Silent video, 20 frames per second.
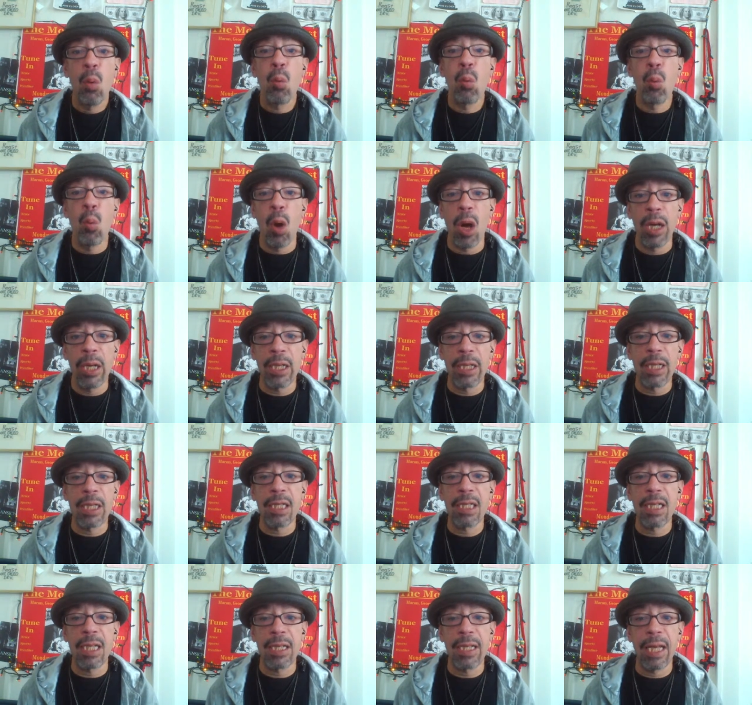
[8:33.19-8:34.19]
what it
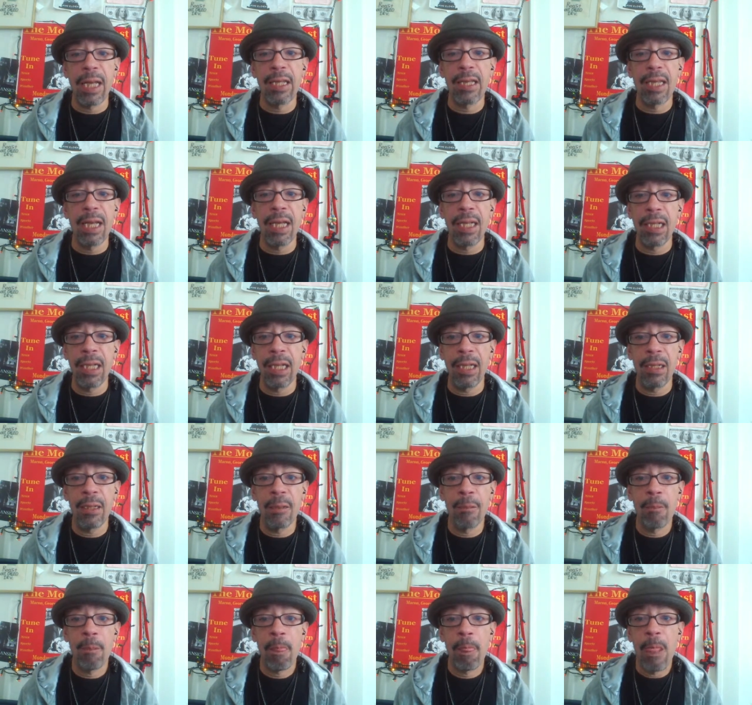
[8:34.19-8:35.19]
is that they're
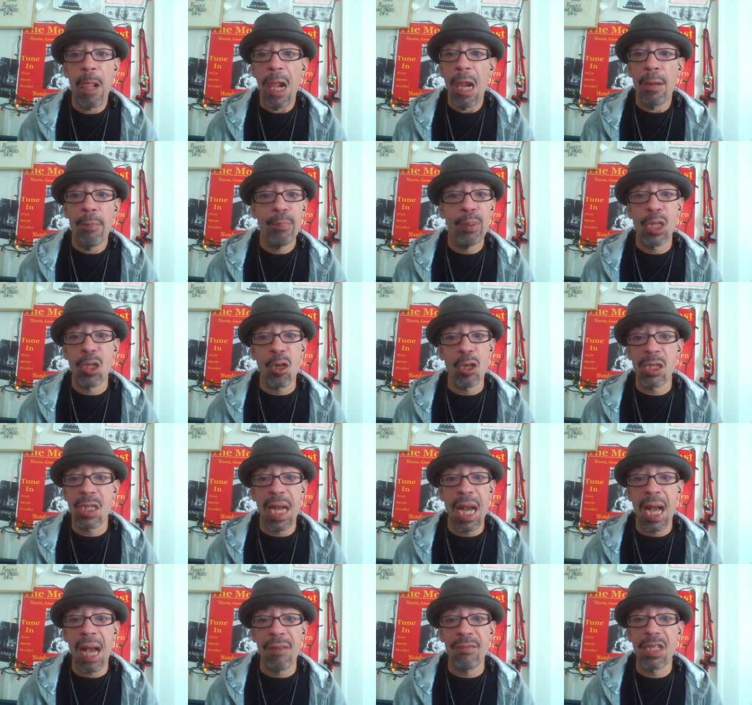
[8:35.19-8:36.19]
thinking, because
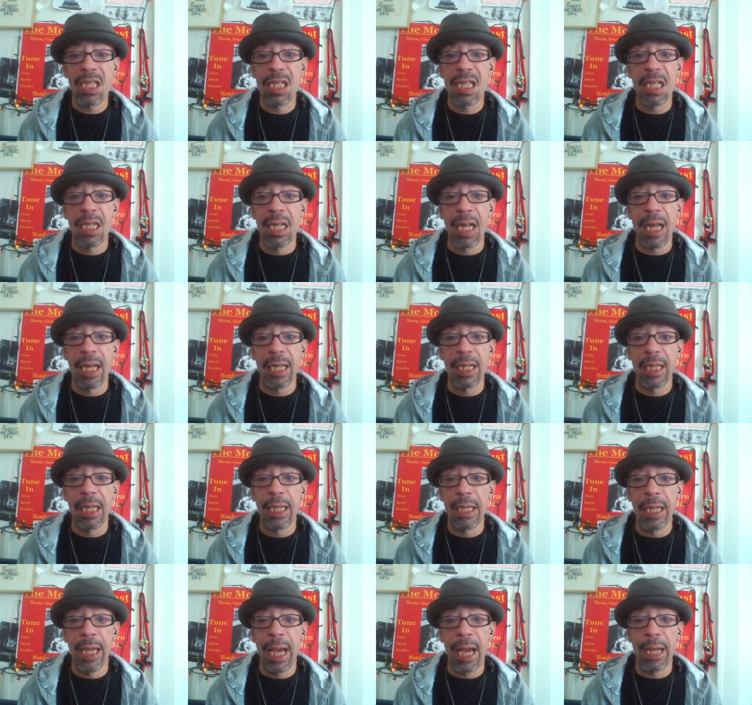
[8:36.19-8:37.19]
I haven't seen
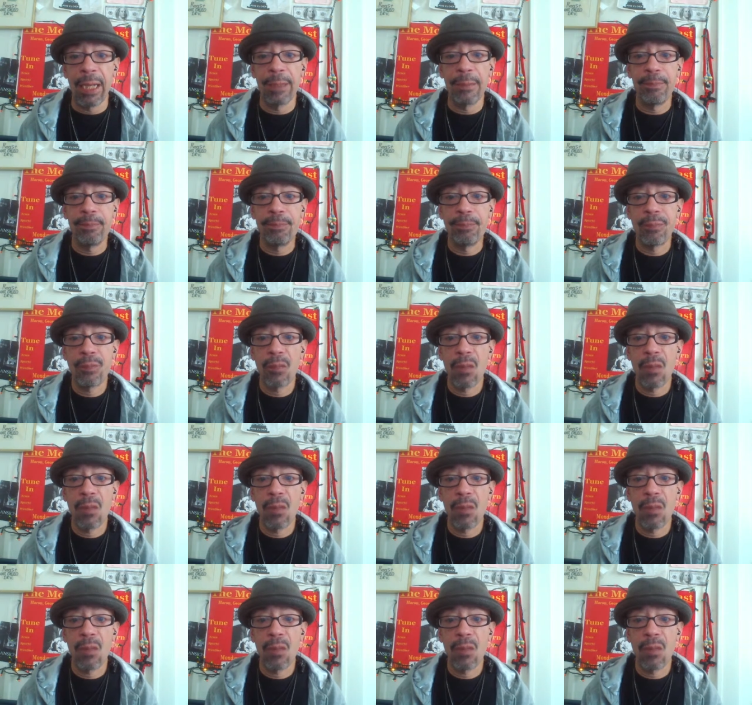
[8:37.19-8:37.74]
anything yet.